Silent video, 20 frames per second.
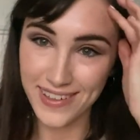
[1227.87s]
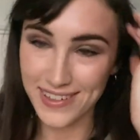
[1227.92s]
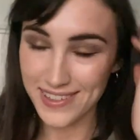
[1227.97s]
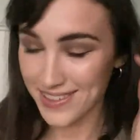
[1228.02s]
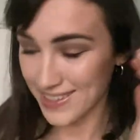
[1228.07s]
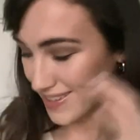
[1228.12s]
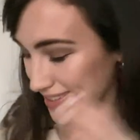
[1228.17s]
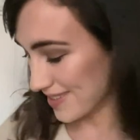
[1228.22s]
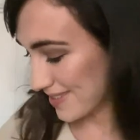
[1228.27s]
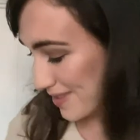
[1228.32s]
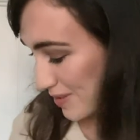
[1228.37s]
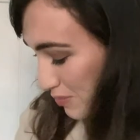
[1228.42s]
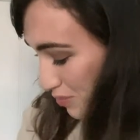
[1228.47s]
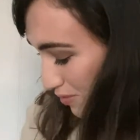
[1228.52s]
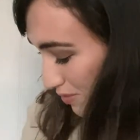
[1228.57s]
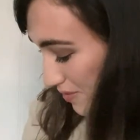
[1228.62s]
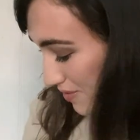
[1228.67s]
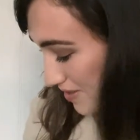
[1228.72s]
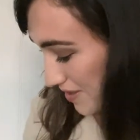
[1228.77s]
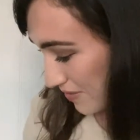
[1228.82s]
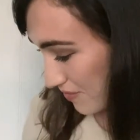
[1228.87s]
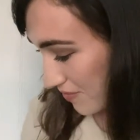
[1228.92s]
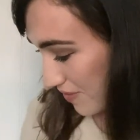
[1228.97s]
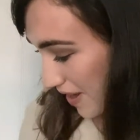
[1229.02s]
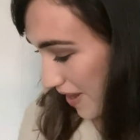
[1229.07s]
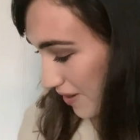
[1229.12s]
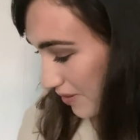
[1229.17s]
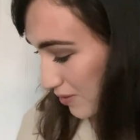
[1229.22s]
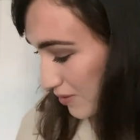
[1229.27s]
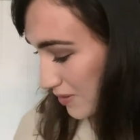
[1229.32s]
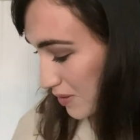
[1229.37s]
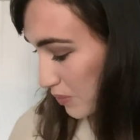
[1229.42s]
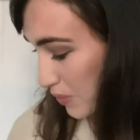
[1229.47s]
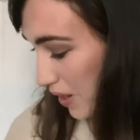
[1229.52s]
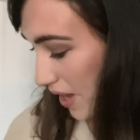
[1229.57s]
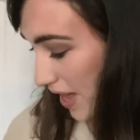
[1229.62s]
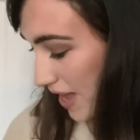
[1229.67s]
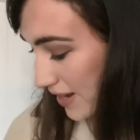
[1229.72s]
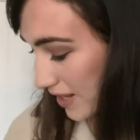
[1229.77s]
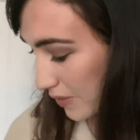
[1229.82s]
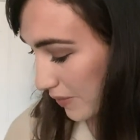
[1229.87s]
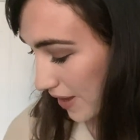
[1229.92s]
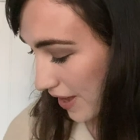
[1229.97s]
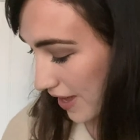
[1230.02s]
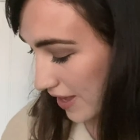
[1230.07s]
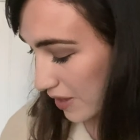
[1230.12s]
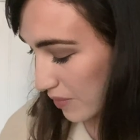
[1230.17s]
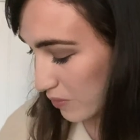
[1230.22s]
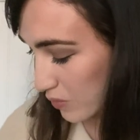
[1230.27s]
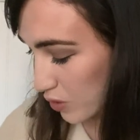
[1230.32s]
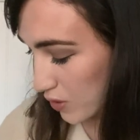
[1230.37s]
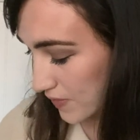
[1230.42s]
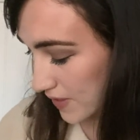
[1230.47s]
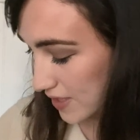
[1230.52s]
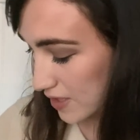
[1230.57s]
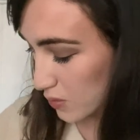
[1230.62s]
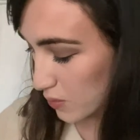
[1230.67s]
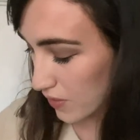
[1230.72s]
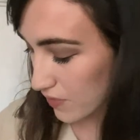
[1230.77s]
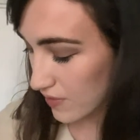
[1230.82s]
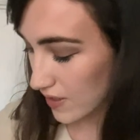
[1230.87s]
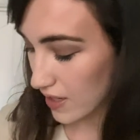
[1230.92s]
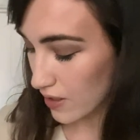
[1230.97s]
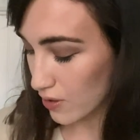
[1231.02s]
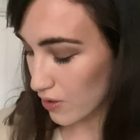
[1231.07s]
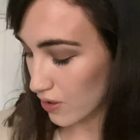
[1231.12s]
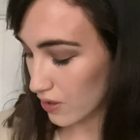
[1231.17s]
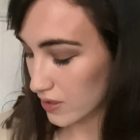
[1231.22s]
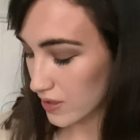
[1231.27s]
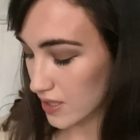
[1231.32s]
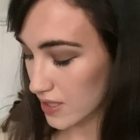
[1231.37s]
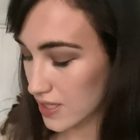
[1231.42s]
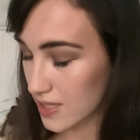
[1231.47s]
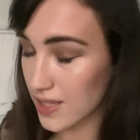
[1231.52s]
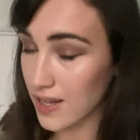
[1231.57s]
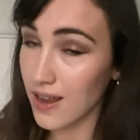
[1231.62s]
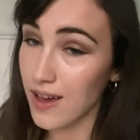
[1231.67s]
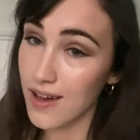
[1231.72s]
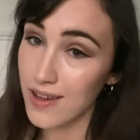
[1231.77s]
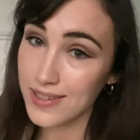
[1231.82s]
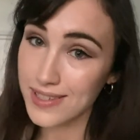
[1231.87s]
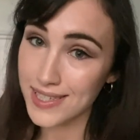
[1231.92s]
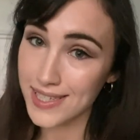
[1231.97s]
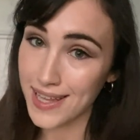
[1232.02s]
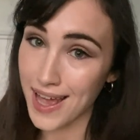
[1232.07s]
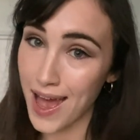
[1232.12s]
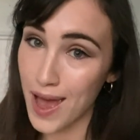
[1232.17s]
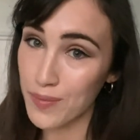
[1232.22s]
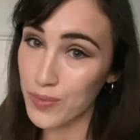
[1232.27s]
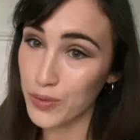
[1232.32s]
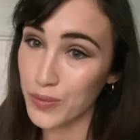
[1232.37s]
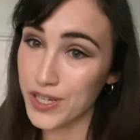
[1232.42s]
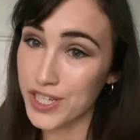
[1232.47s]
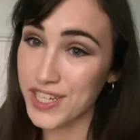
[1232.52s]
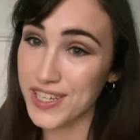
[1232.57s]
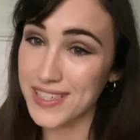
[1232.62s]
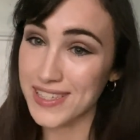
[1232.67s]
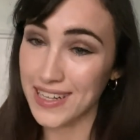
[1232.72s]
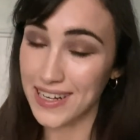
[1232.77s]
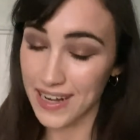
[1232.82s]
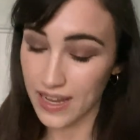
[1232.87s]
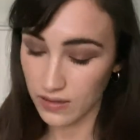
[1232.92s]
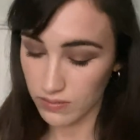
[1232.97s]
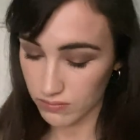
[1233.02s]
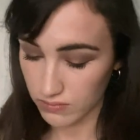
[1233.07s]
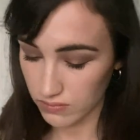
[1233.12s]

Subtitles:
since the bronzer failed. But anyway, moving swiftly on to the last step, which is